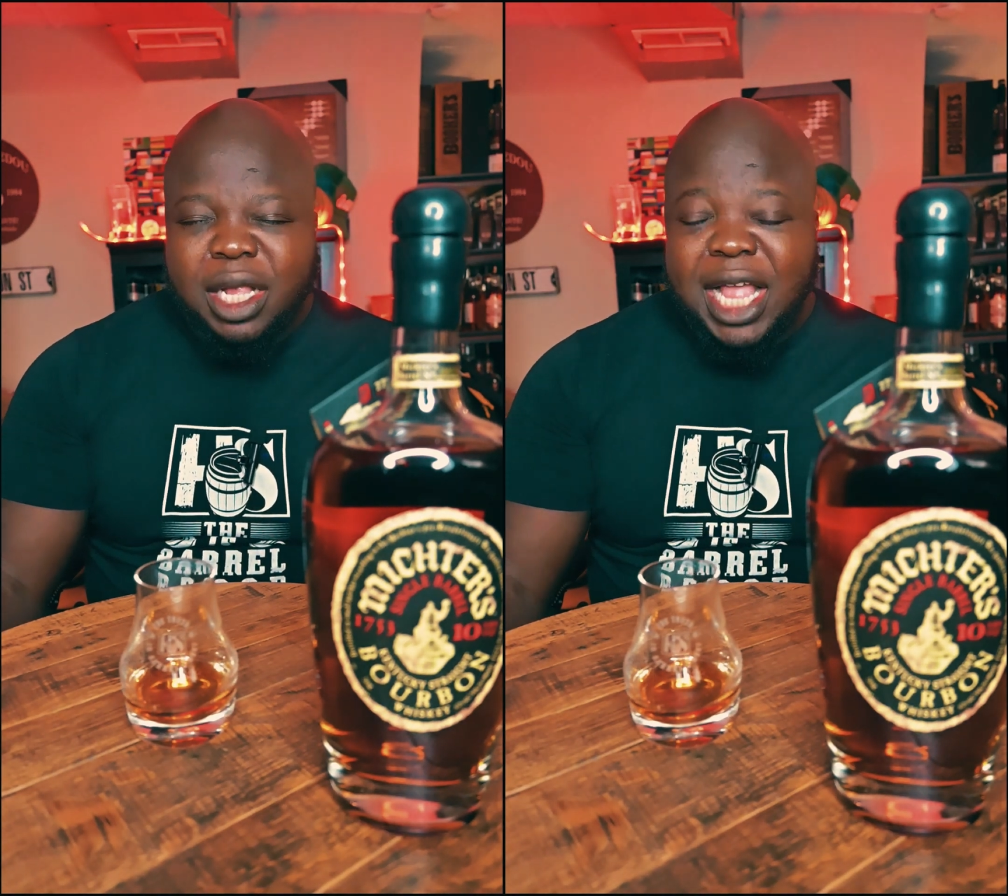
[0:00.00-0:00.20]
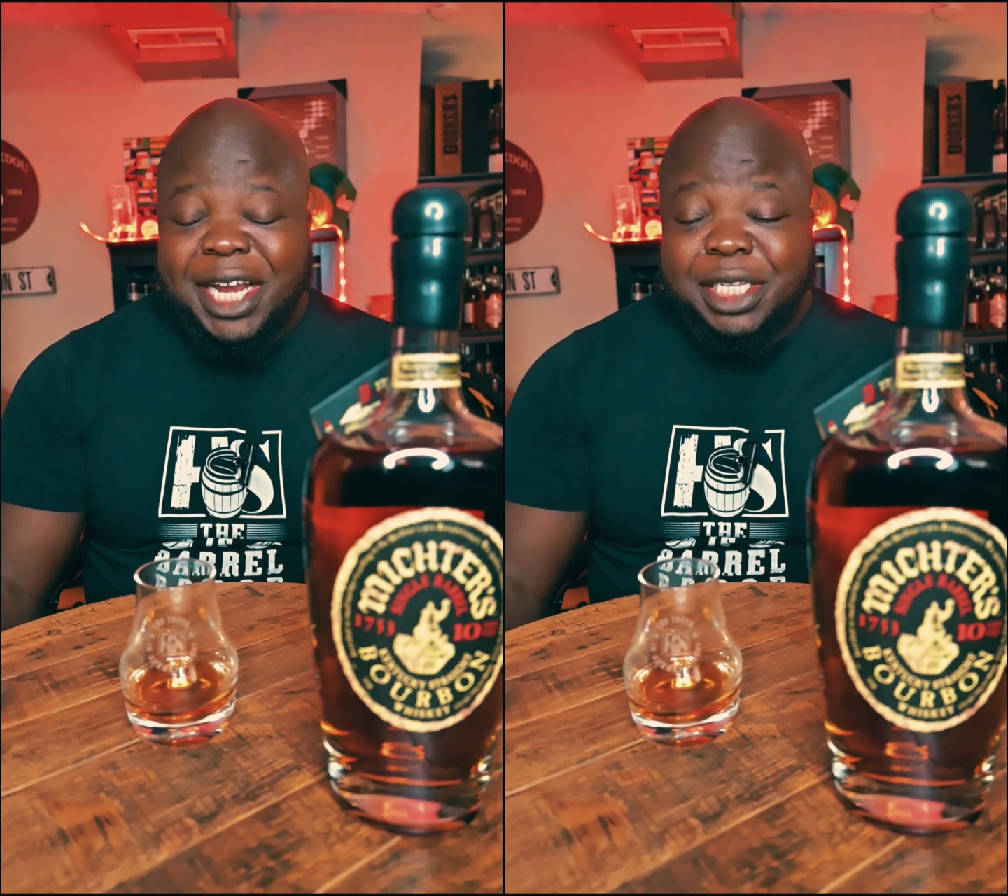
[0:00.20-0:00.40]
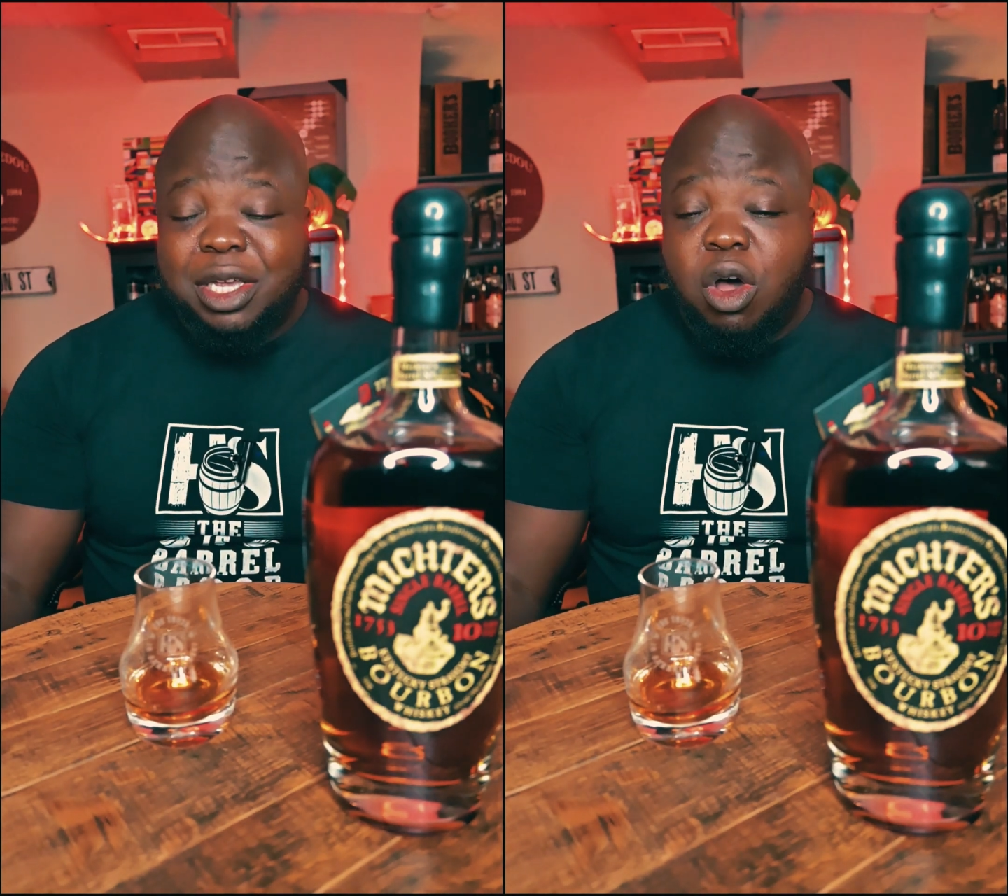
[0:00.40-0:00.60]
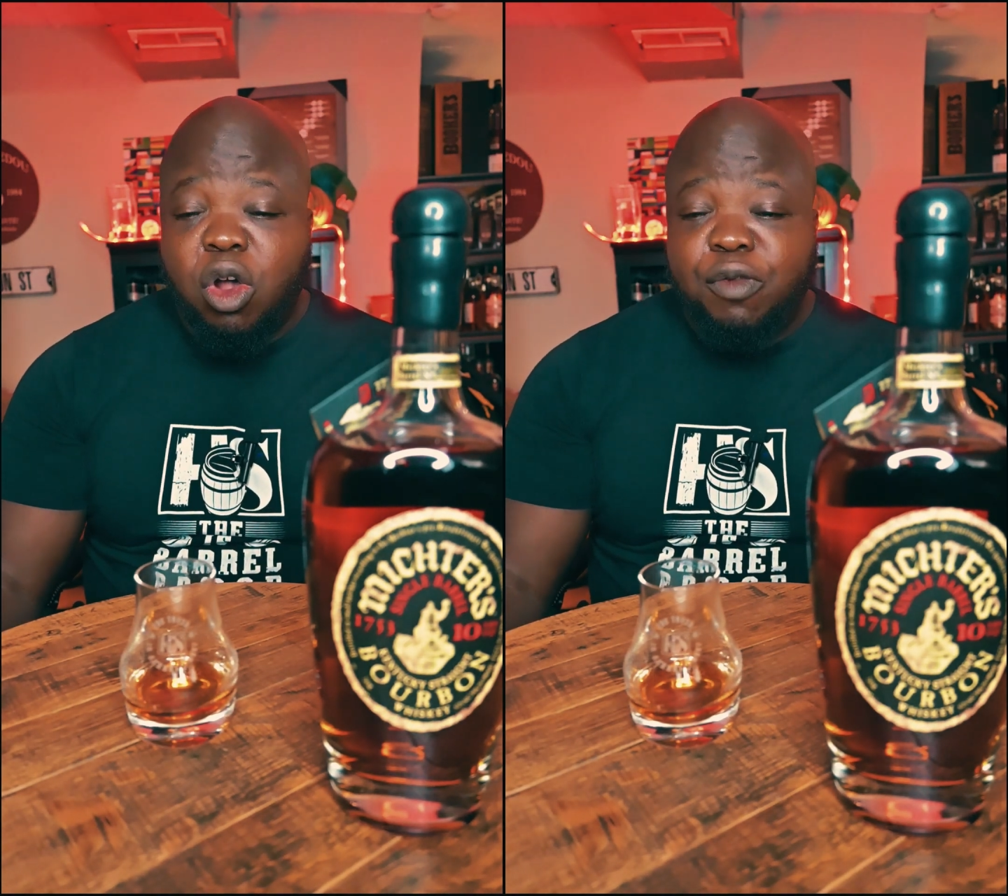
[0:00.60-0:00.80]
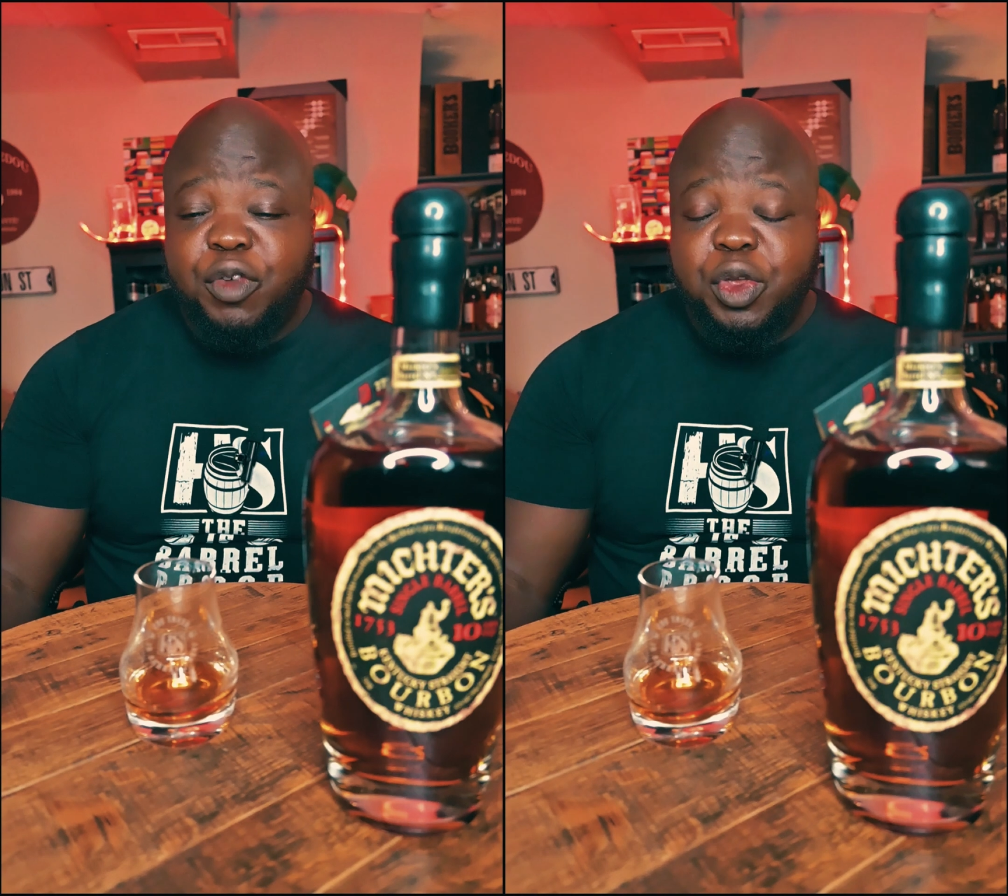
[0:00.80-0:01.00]
that it's
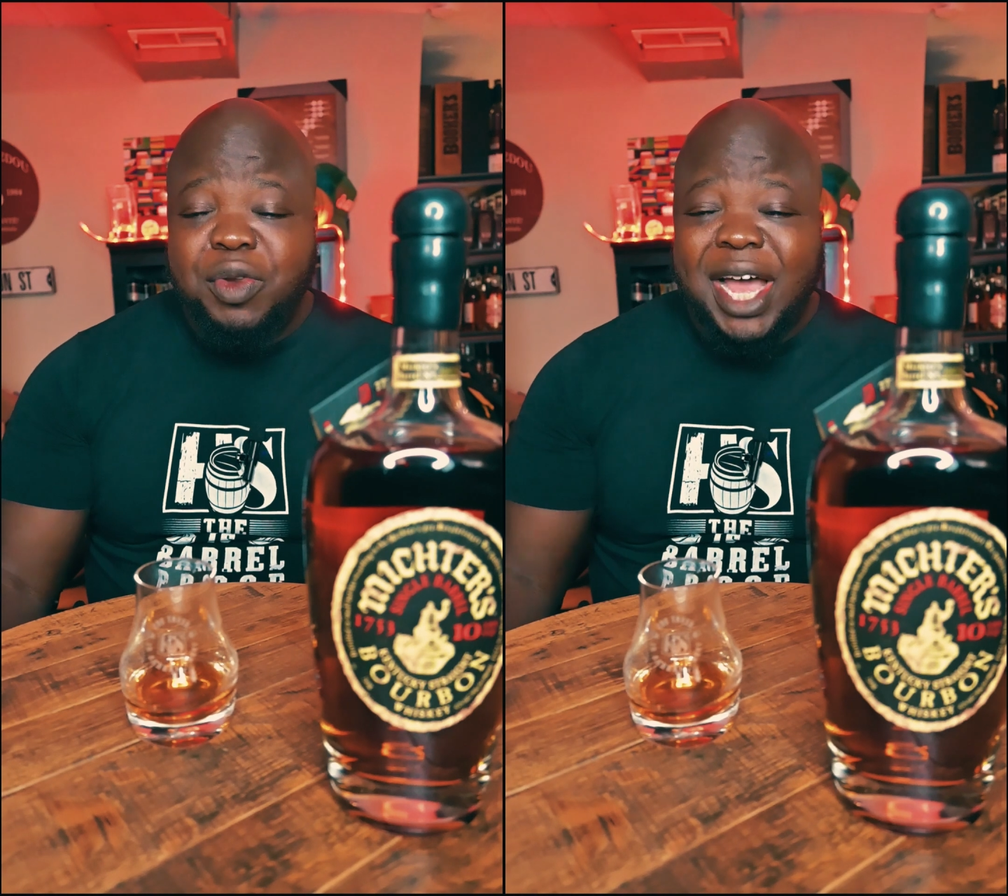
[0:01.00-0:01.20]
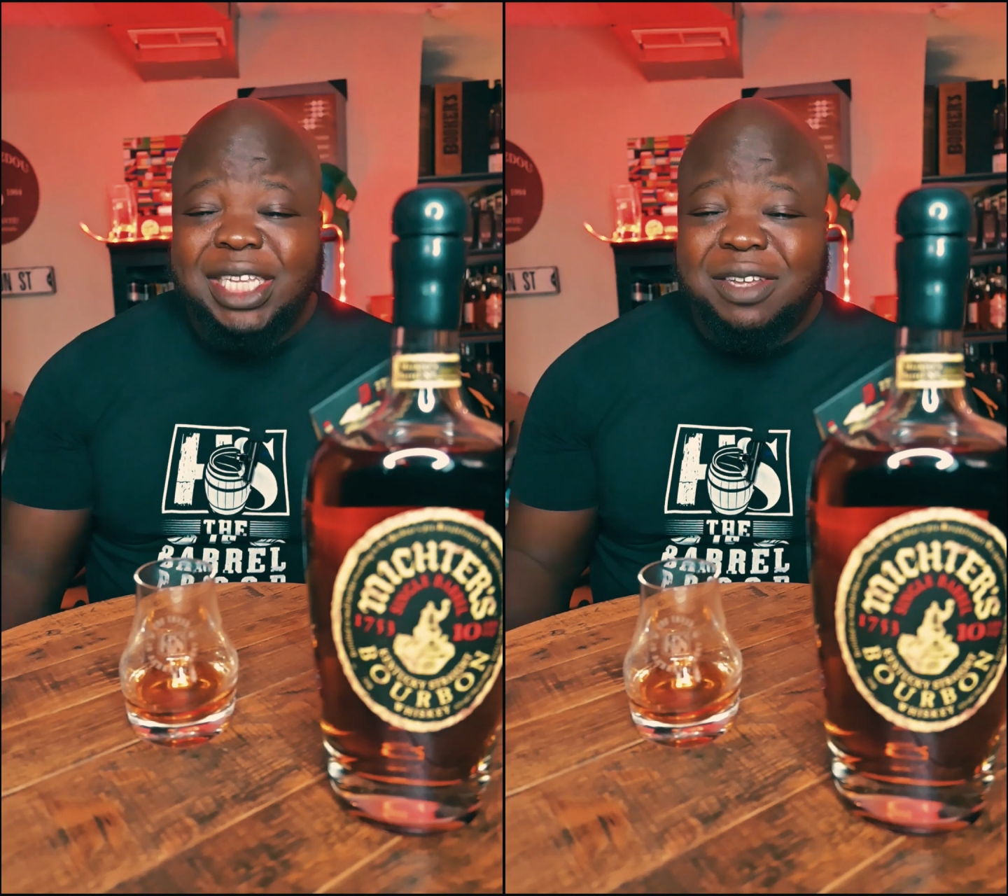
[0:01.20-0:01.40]
hard for you not